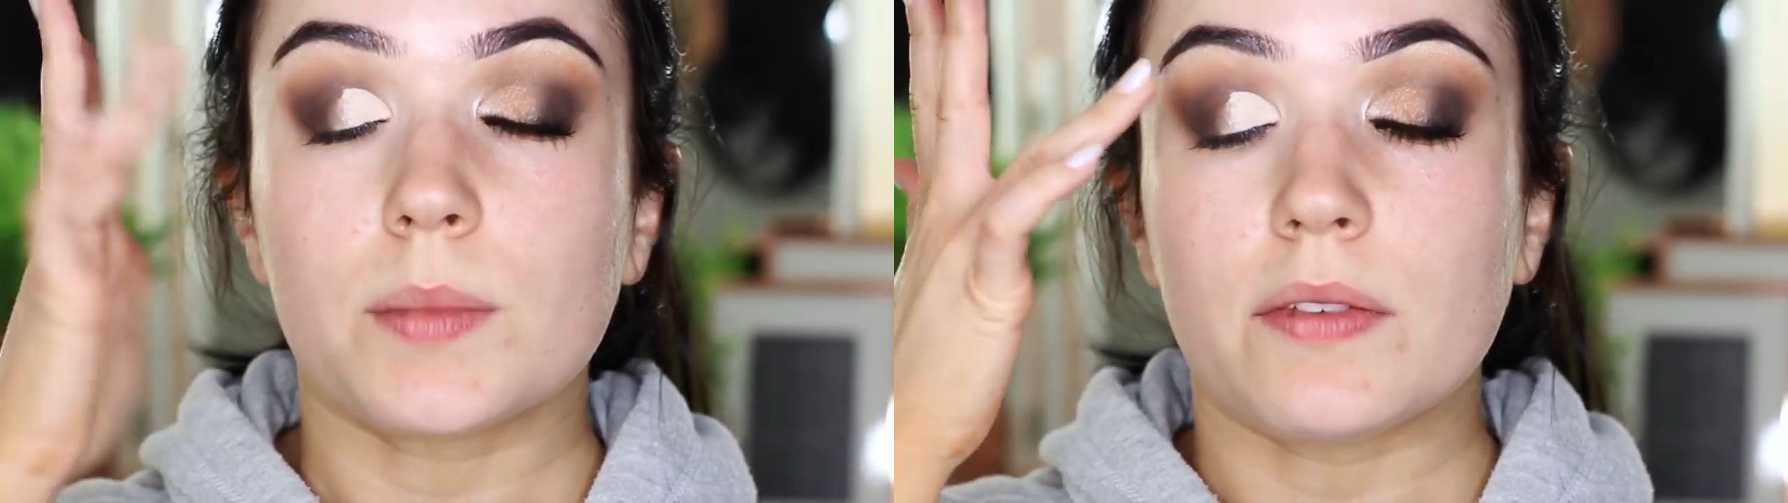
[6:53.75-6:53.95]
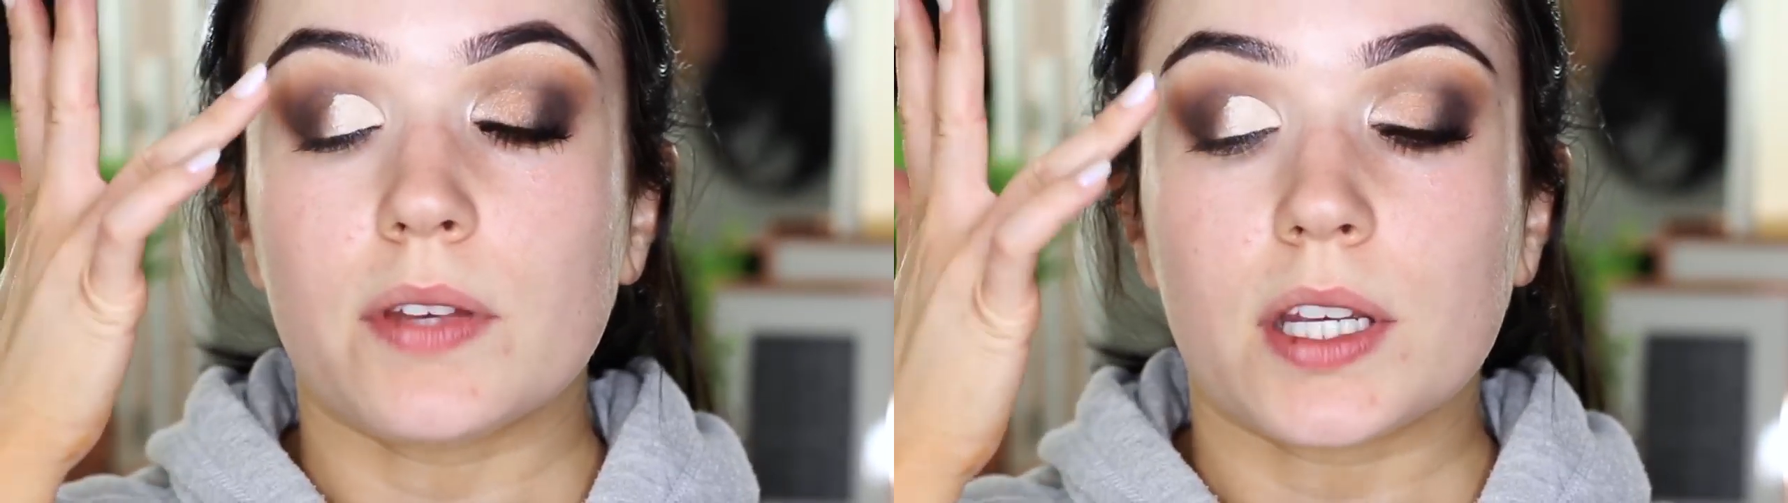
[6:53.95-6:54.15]

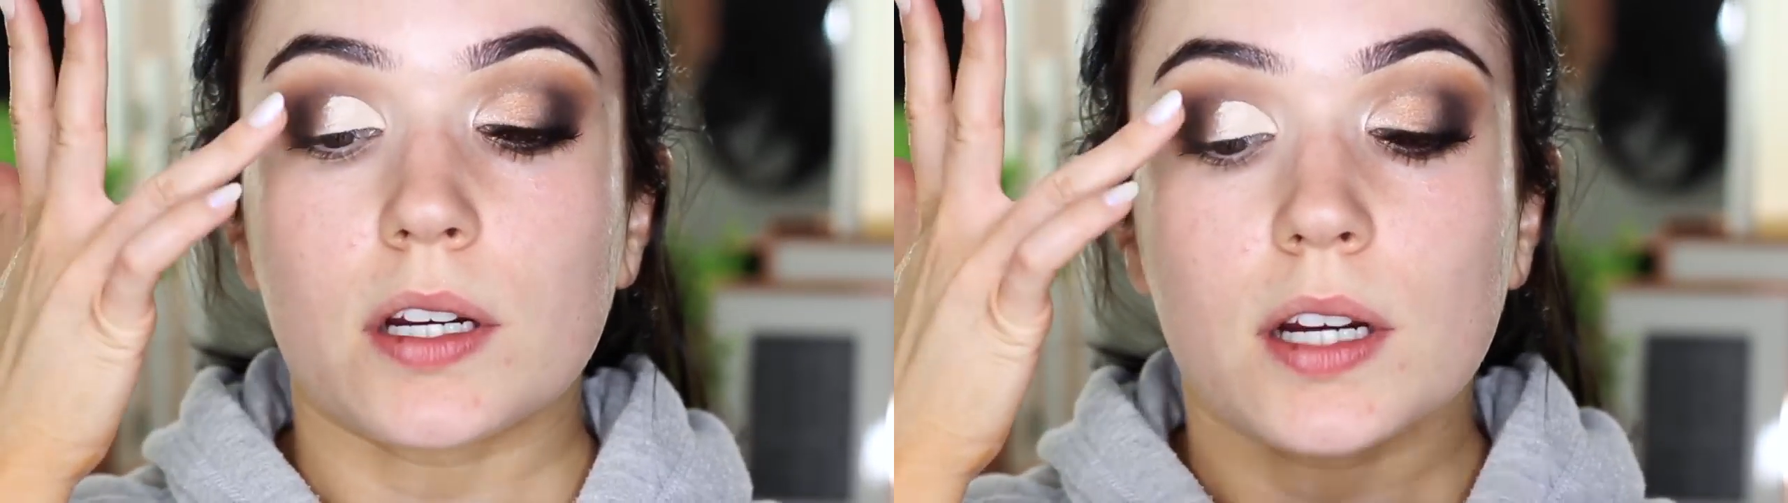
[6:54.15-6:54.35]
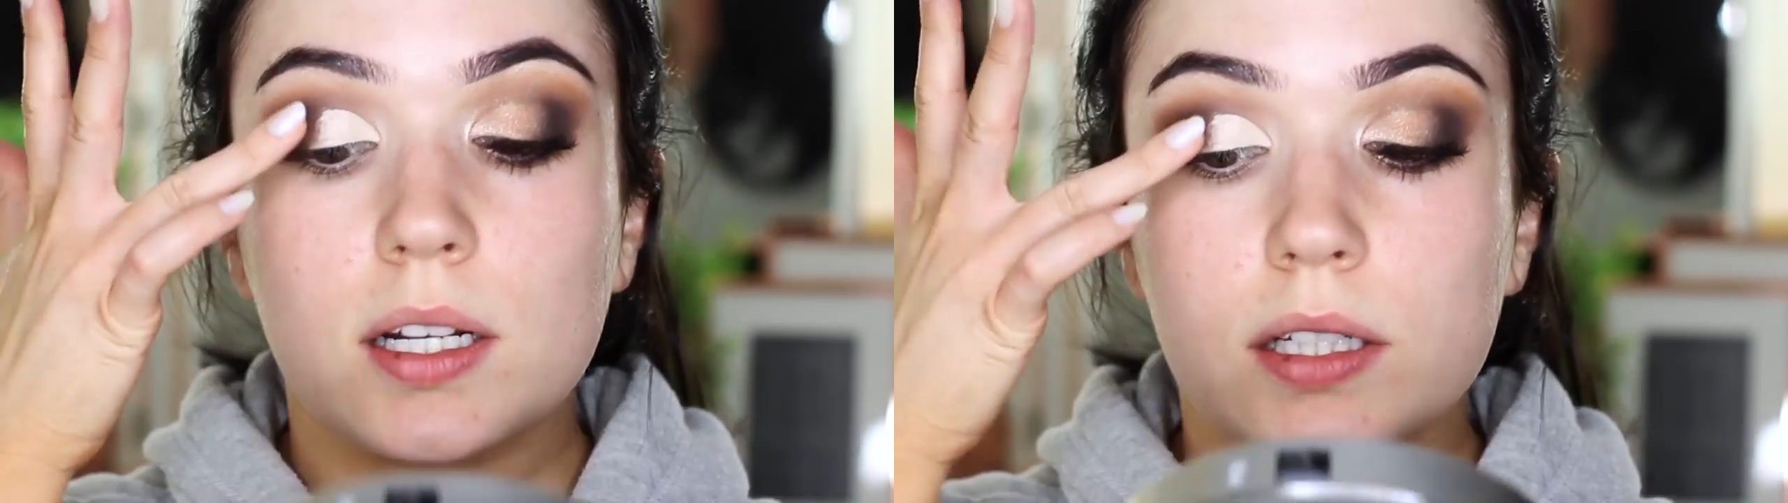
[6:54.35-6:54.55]
my
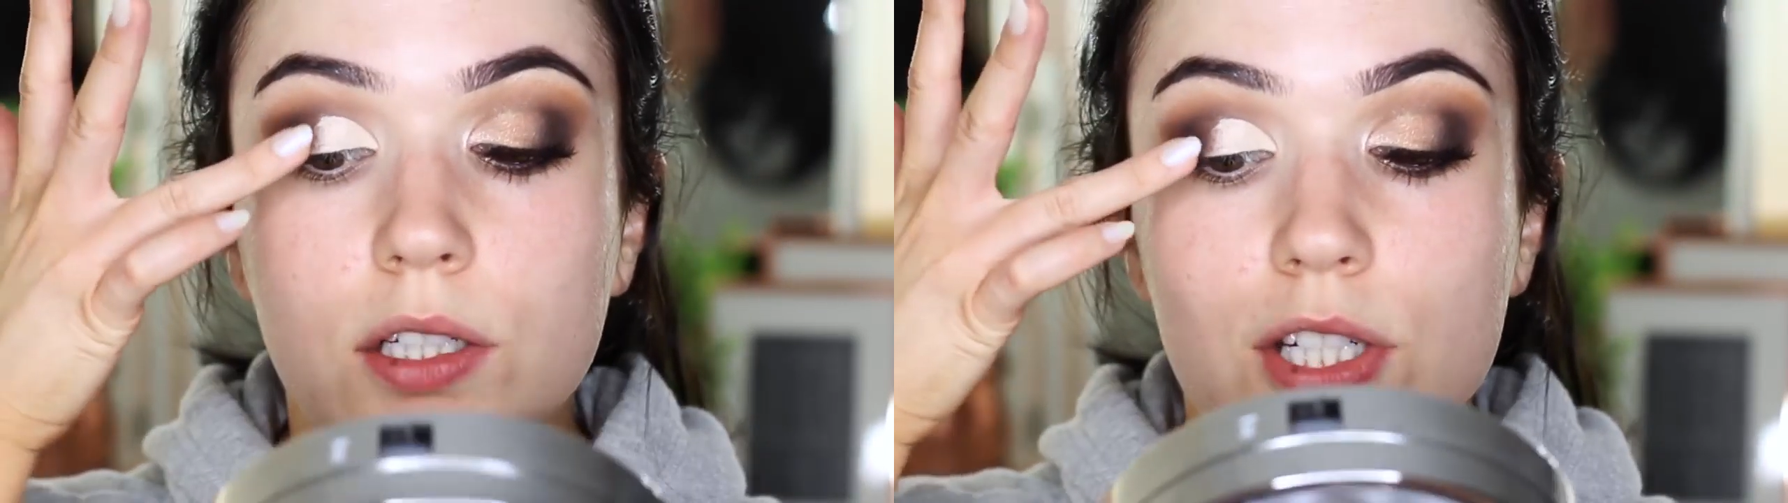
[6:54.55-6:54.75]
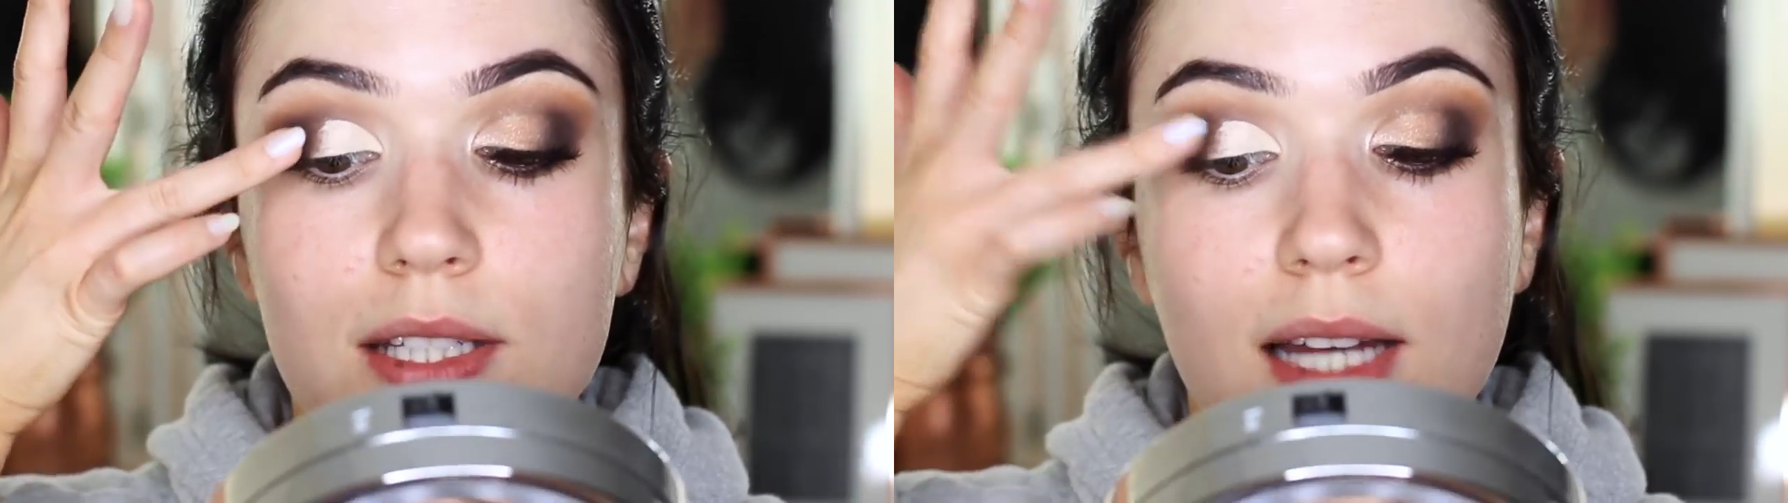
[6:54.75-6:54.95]
finger and I
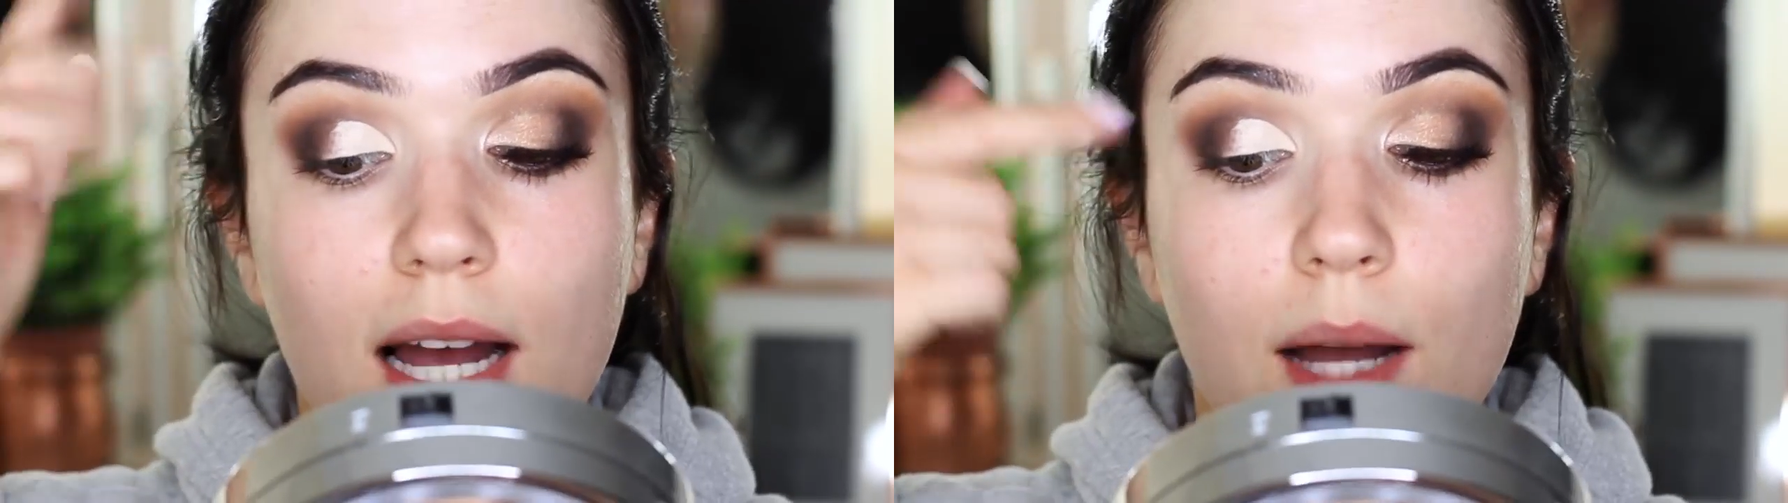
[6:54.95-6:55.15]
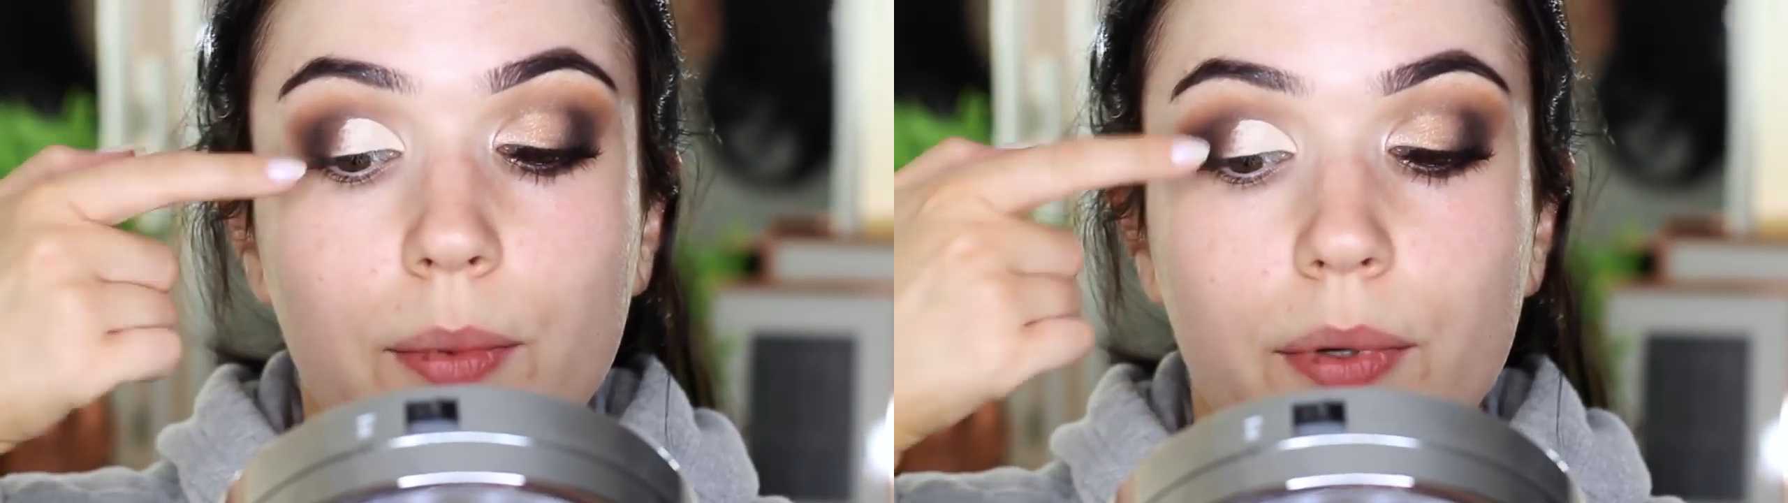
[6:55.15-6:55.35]
just
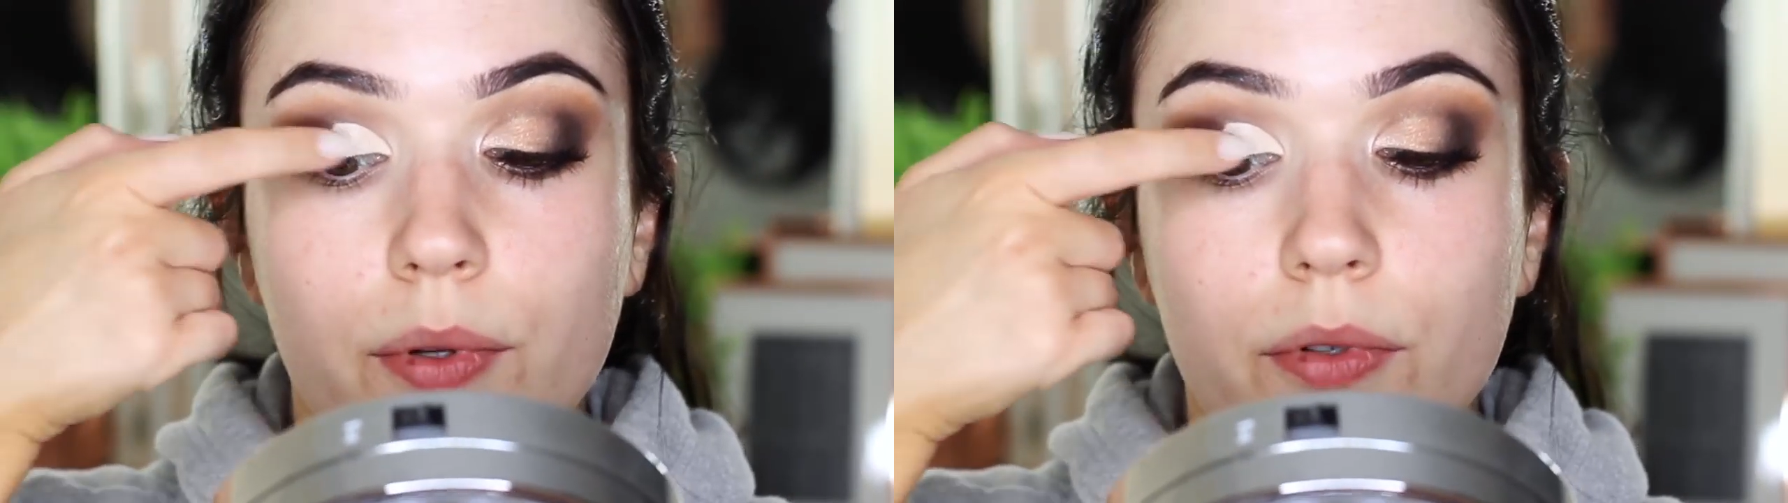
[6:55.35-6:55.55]
tap